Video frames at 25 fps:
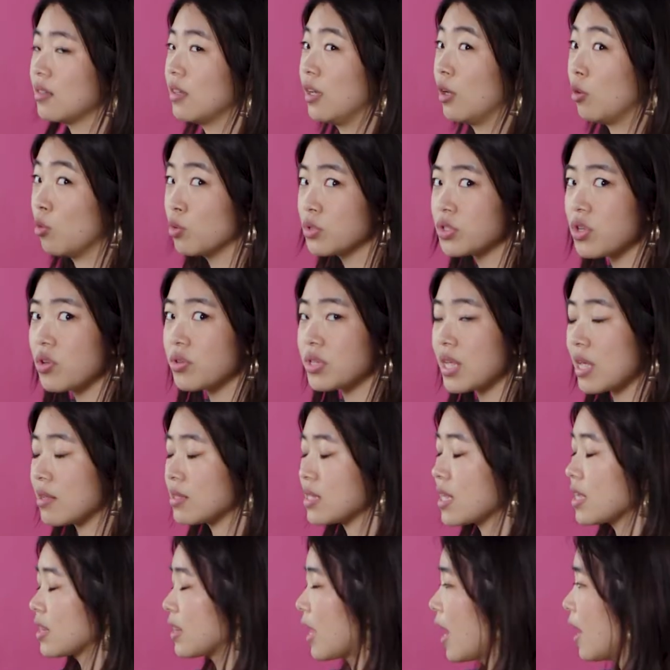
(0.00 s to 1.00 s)
It also
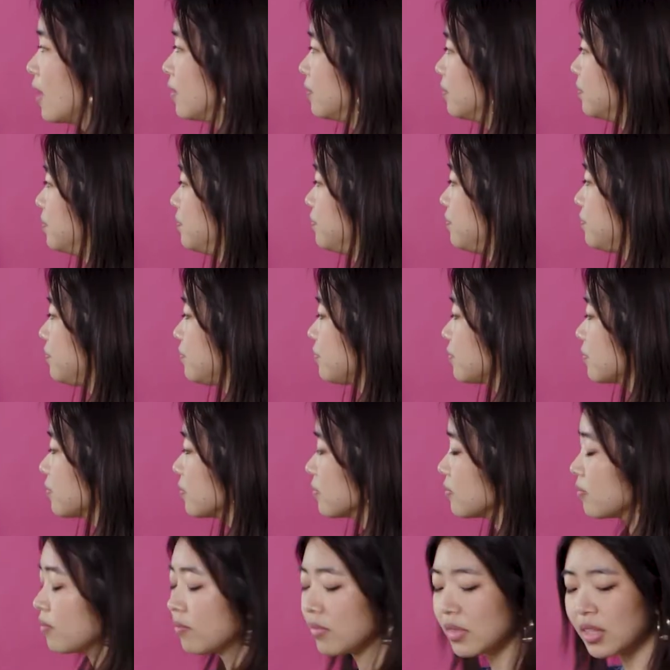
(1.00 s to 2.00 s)
sounds like that.
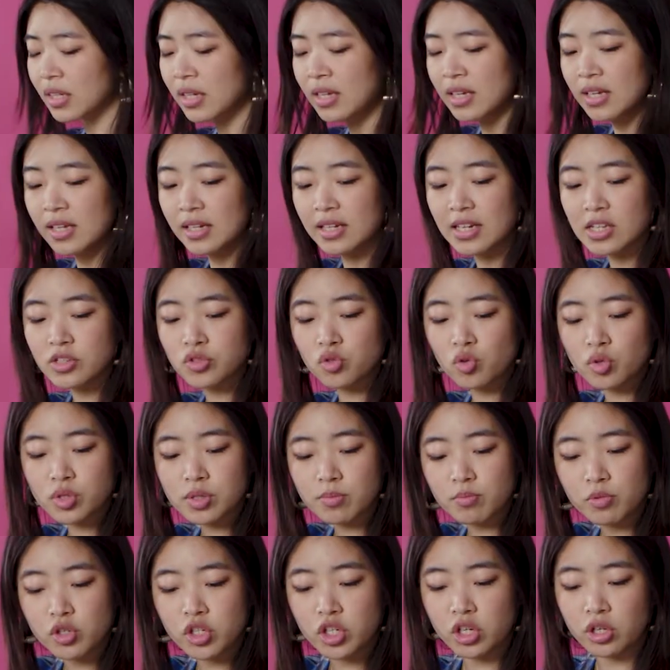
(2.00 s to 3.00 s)
Let's draw
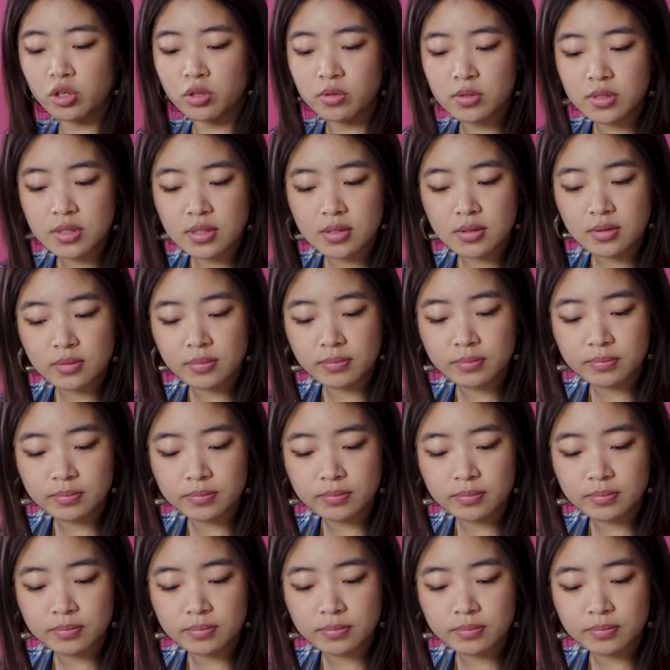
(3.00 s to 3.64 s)
some shoes.